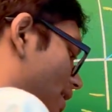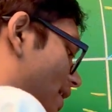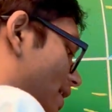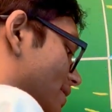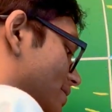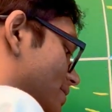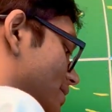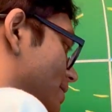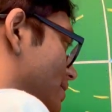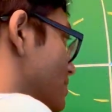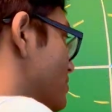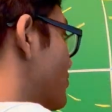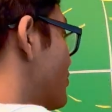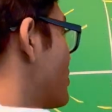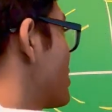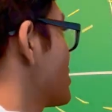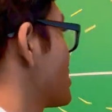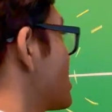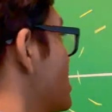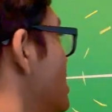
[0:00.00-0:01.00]
as is
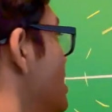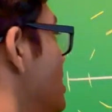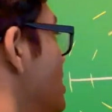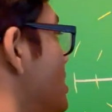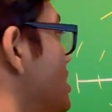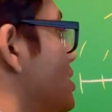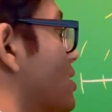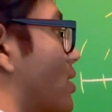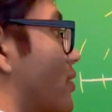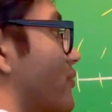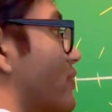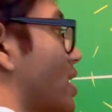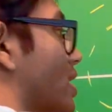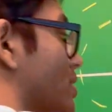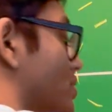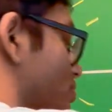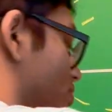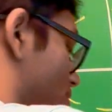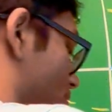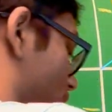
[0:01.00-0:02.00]
first, the r
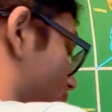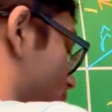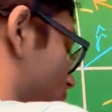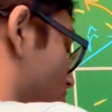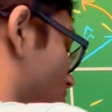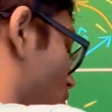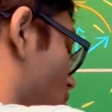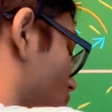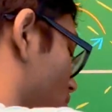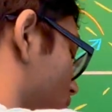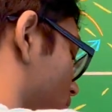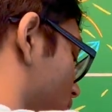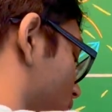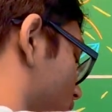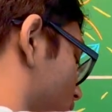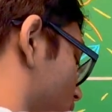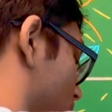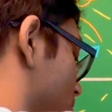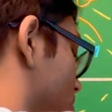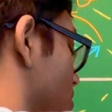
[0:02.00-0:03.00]
values are
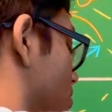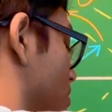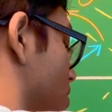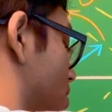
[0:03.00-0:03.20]
small, so